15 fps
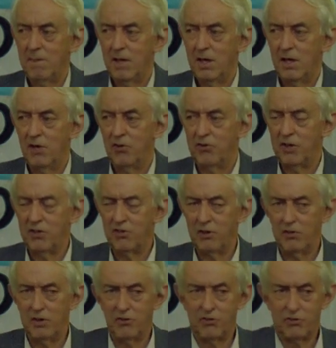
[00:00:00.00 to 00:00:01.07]
And essentially
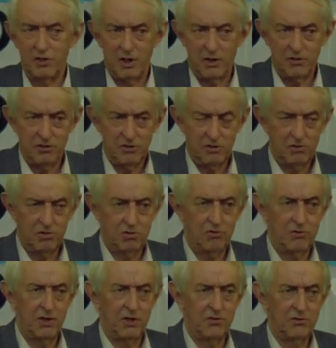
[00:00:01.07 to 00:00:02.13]
this started in
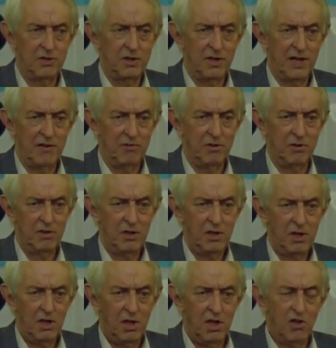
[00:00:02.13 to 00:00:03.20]
2011,
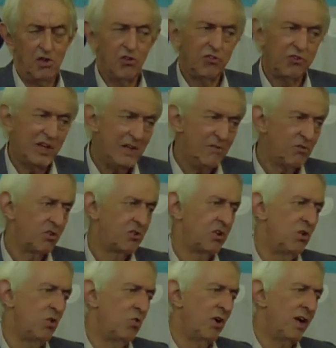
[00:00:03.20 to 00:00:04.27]
seemed to
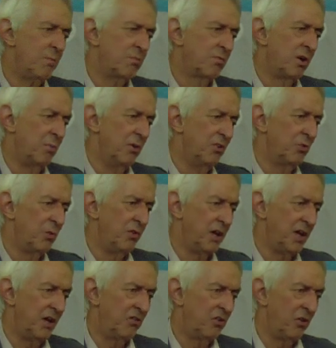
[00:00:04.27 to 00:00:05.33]
show great promise with the
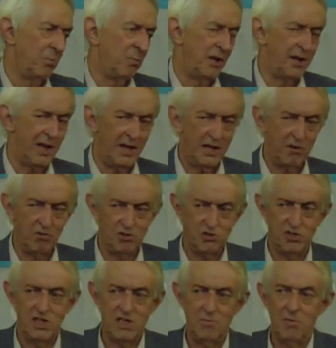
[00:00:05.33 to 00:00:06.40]
end of the Ben Ali
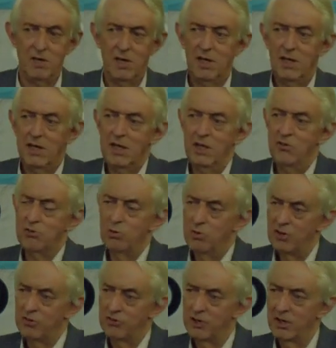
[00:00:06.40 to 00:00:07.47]
regime in
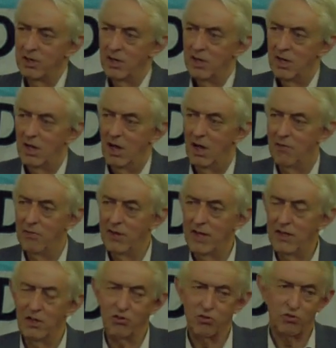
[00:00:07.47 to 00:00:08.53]
Tunisia, and
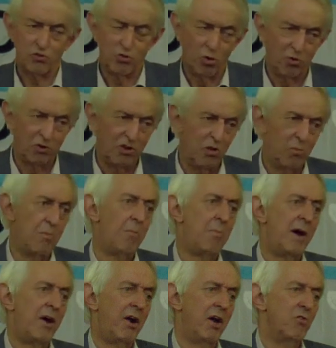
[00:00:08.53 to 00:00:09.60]
then extraordinarily the
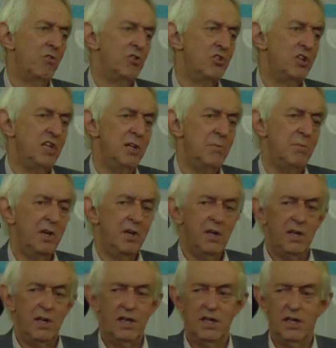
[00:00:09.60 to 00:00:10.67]
Mubarak regime
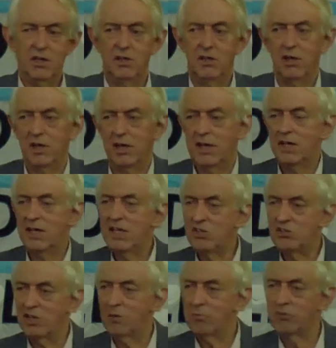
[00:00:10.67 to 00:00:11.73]
in
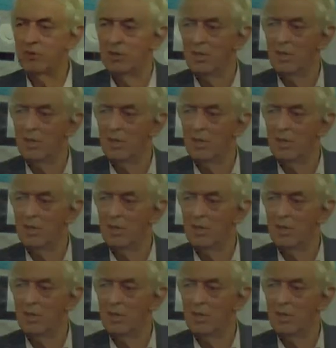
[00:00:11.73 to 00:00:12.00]
Egypt.